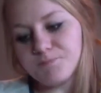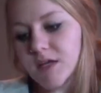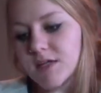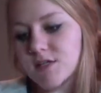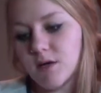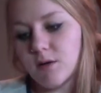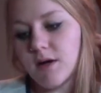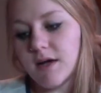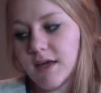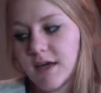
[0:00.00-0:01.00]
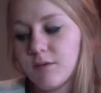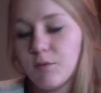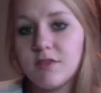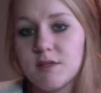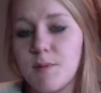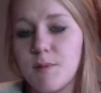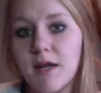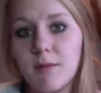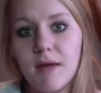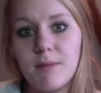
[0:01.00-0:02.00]
And so again, with this pen
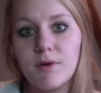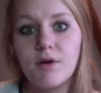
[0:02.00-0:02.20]
and paper,